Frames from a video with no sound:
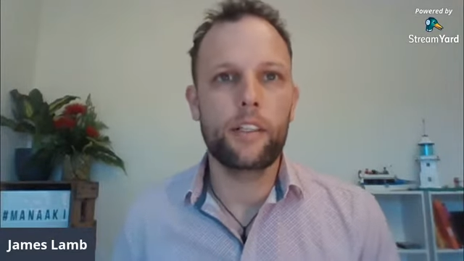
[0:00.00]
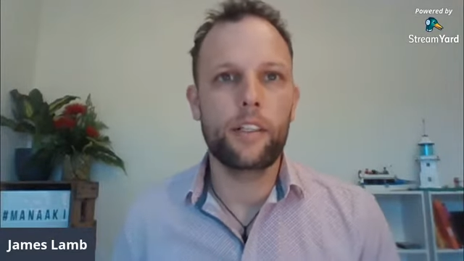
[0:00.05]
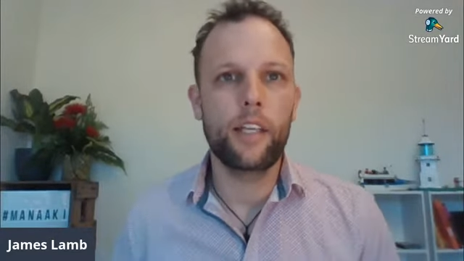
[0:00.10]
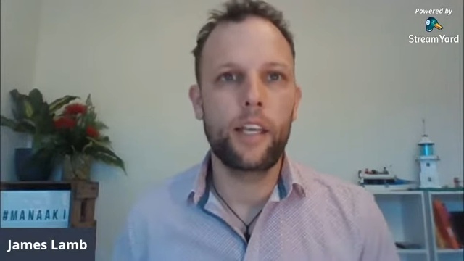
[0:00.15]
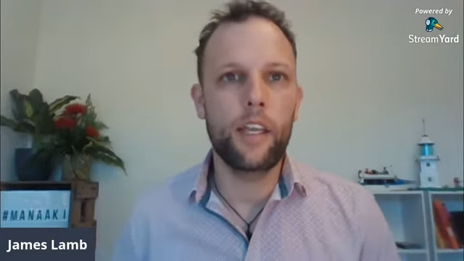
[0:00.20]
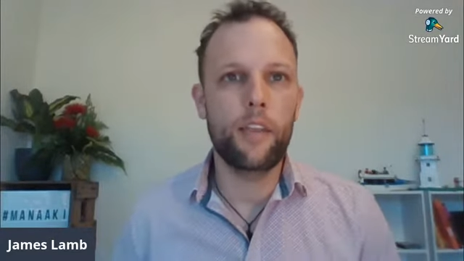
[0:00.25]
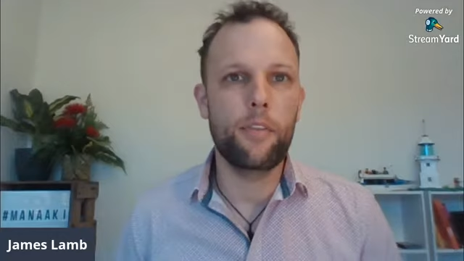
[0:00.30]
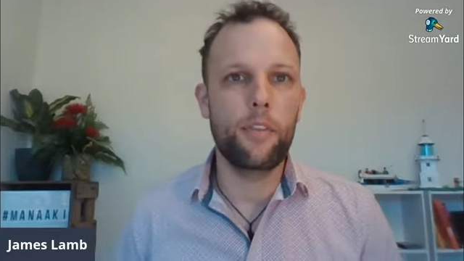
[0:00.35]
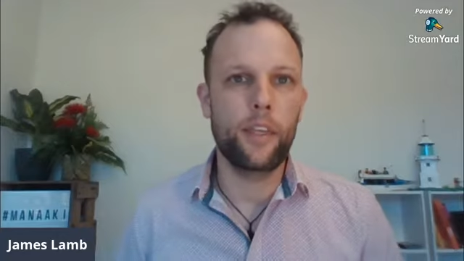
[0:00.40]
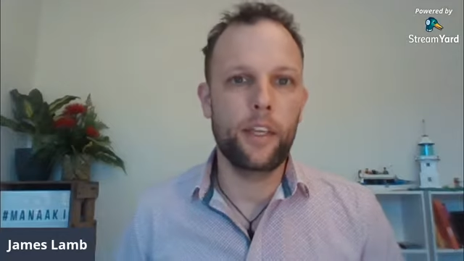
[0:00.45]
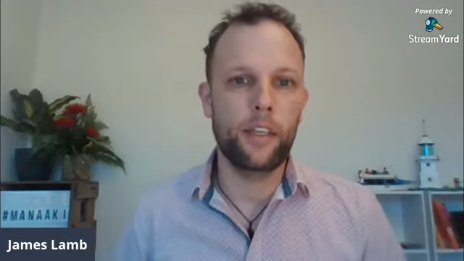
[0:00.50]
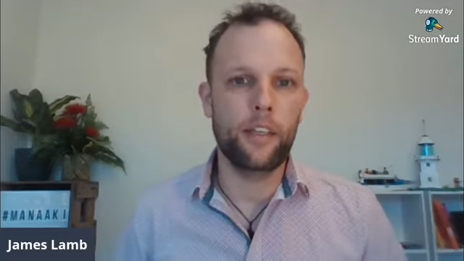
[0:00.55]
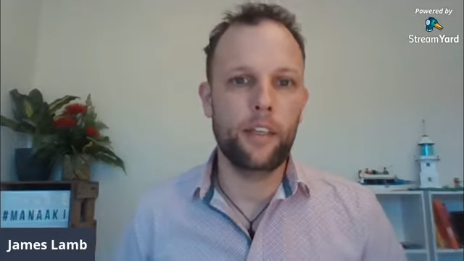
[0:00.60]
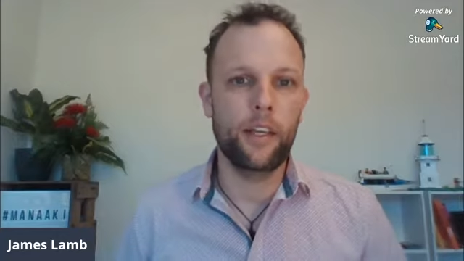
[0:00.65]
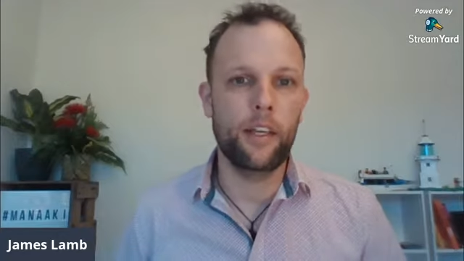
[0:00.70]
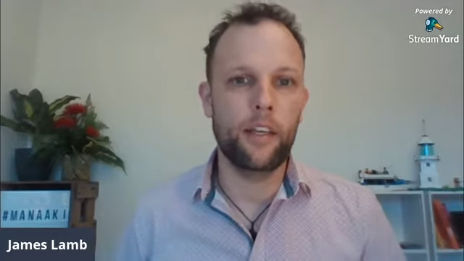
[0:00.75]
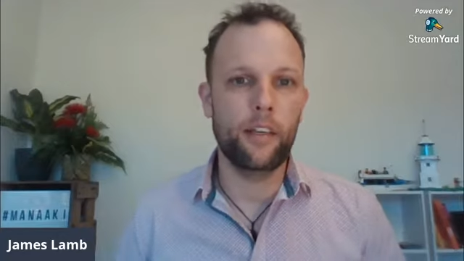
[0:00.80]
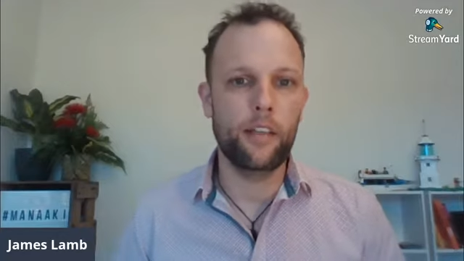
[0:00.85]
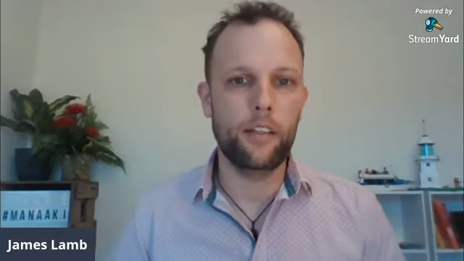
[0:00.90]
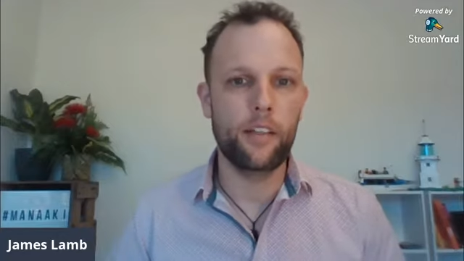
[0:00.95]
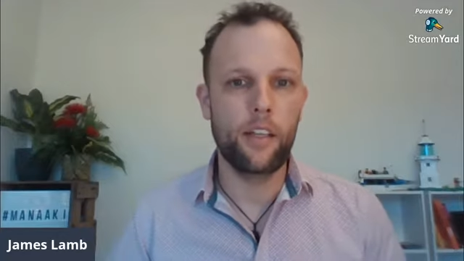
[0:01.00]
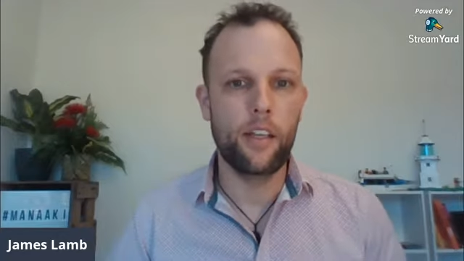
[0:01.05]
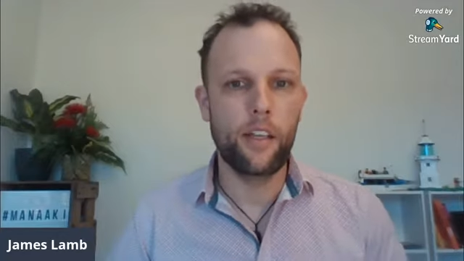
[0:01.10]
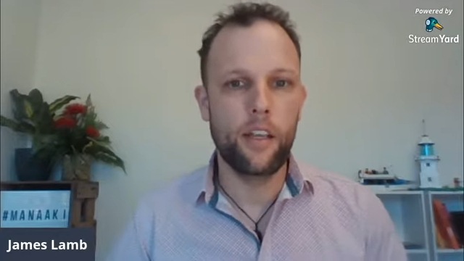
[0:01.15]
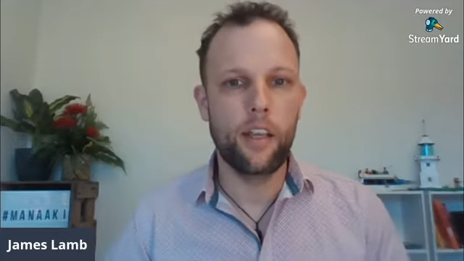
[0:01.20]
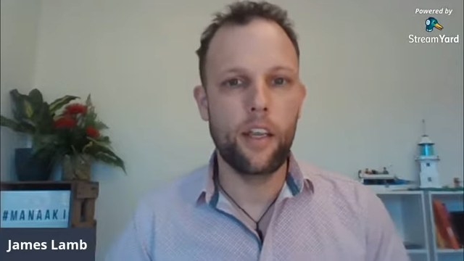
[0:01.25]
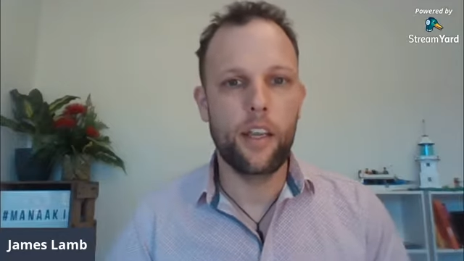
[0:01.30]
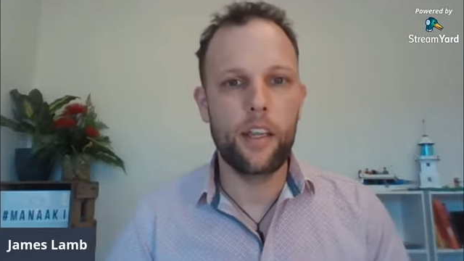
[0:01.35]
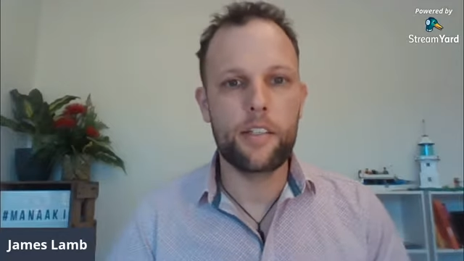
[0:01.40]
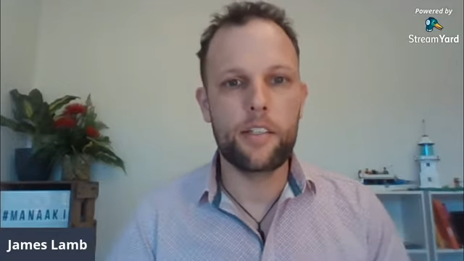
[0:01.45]
key thing there
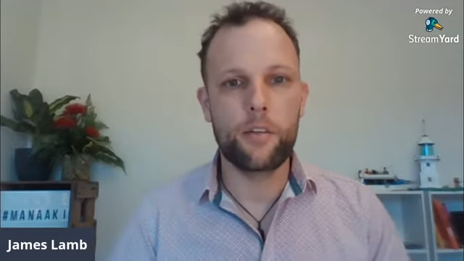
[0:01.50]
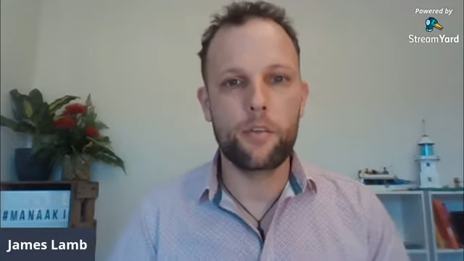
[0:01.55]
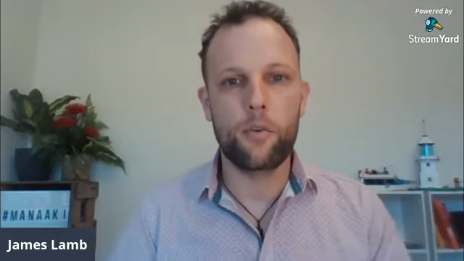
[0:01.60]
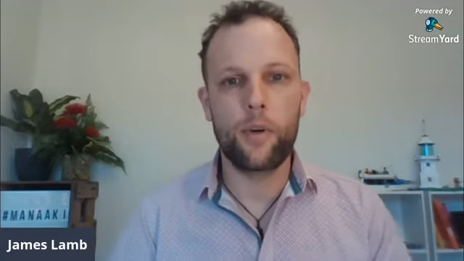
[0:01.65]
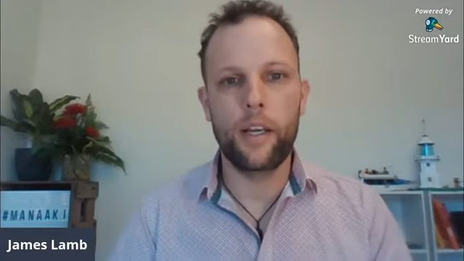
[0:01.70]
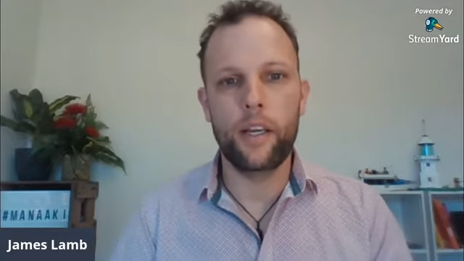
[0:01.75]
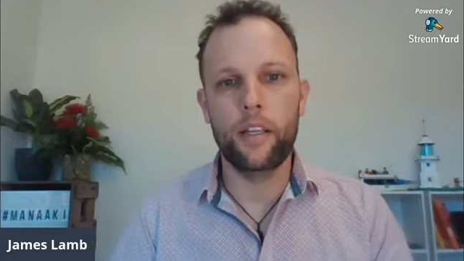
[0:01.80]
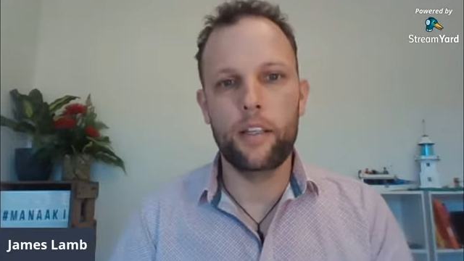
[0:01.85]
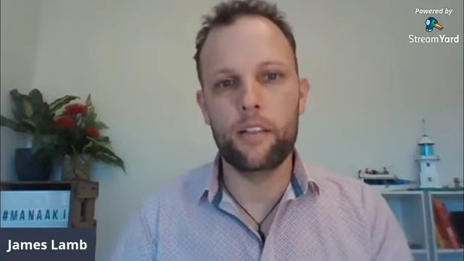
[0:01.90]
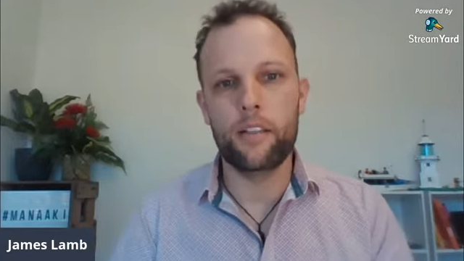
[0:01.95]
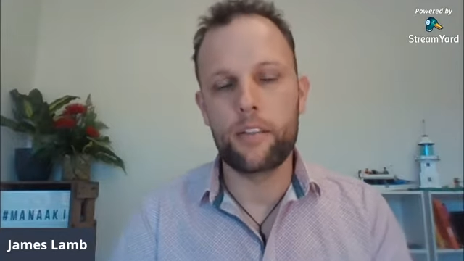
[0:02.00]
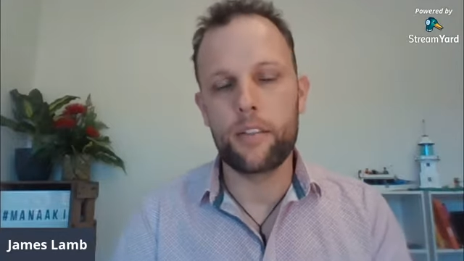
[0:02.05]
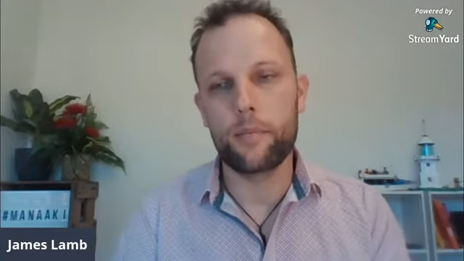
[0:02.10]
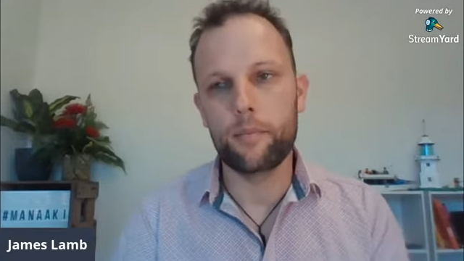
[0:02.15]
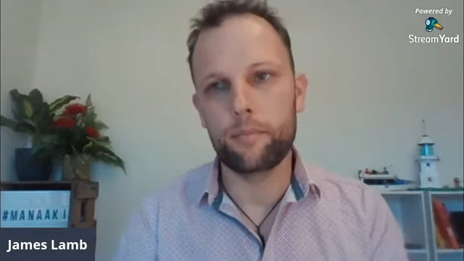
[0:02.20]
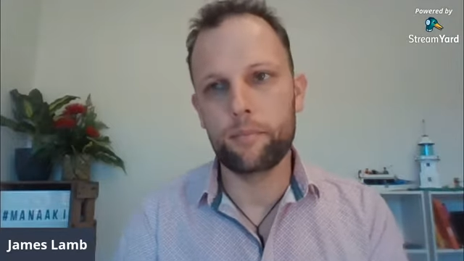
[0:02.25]
is around